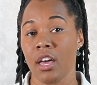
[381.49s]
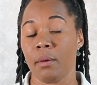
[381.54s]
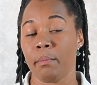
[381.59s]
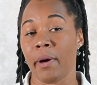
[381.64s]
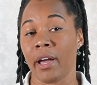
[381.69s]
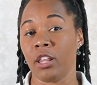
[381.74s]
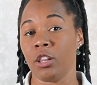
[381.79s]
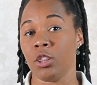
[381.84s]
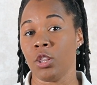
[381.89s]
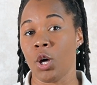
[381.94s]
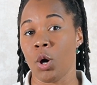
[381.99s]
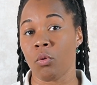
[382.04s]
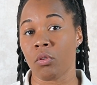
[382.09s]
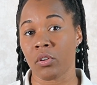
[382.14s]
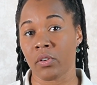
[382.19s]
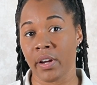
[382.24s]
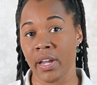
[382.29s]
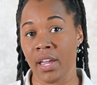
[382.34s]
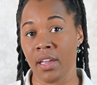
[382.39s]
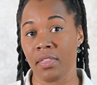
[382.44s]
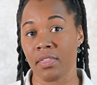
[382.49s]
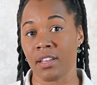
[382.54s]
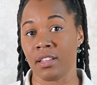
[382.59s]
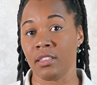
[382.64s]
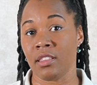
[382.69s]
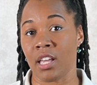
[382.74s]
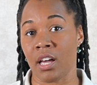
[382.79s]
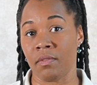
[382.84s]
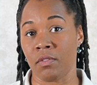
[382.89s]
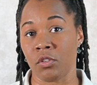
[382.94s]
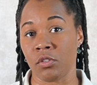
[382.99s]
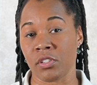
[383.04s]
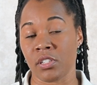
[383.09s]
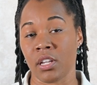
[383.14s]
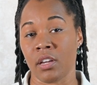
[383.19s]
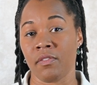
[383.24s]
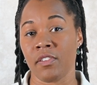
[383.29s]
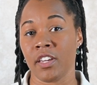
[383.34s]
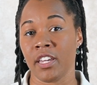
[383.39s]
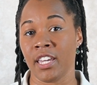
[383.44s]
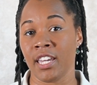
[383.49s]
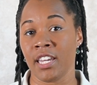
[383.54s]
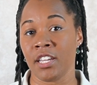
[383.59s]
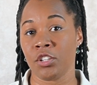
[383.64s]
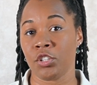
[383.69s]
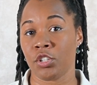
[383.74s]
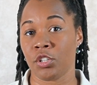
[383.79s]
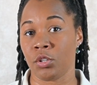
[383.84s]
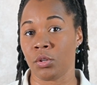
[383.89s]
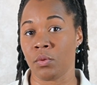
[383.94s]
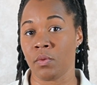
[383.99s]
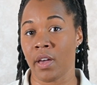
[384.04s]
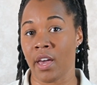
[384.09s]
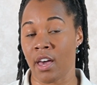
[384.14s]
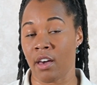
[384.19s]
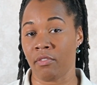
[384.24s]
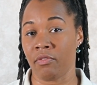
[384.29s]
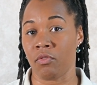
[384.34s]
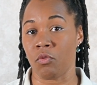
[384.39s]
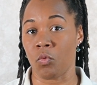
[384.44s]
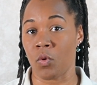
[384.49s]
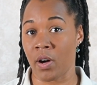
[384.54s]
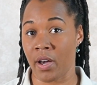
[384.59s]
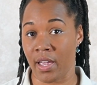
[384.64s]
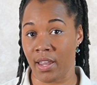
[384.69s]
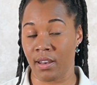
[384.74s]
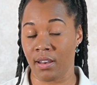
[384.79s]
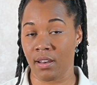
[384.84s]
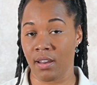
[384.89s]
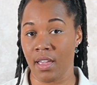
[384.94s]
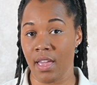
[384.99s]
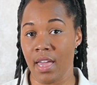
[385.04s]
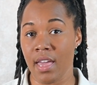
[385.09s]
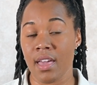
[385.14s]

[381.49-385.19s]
by lowering the levels of E2F1,